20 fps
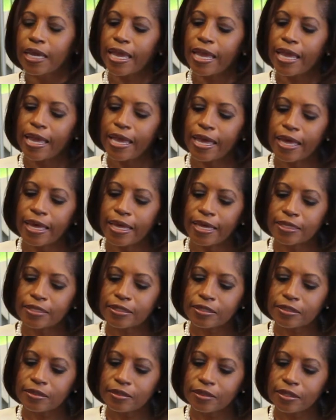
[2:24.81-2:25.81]

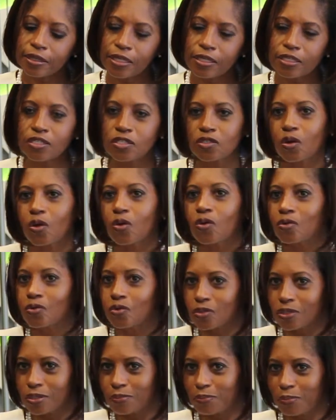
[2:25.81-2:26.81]
And he
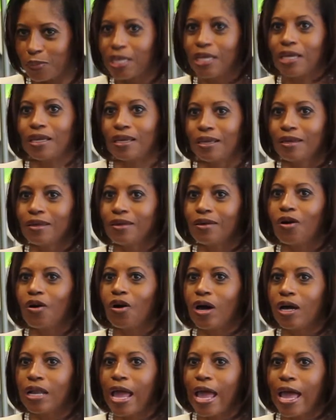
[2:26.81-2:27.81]
sold me
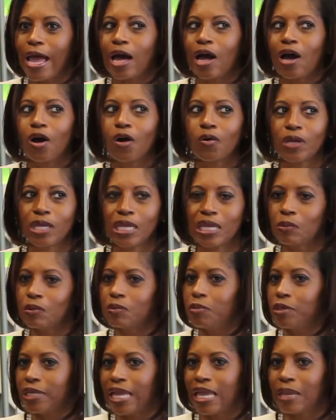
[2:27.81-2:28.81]
on how he would
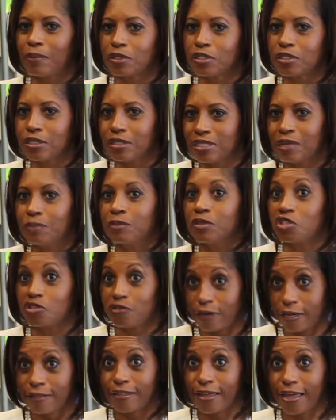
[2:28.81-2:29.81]
be able to
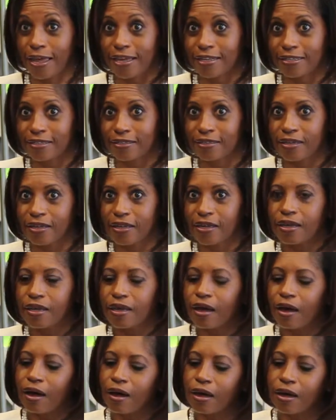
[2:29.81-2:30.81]
demonstrate
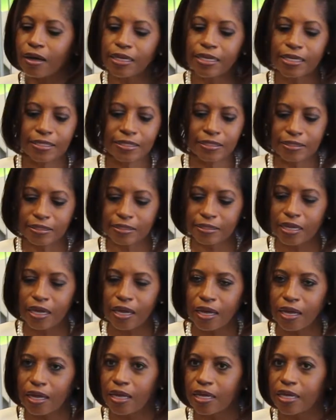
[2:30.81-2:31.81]
that. His
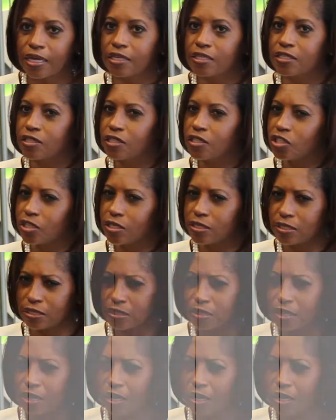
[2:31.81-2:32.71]
designs and just his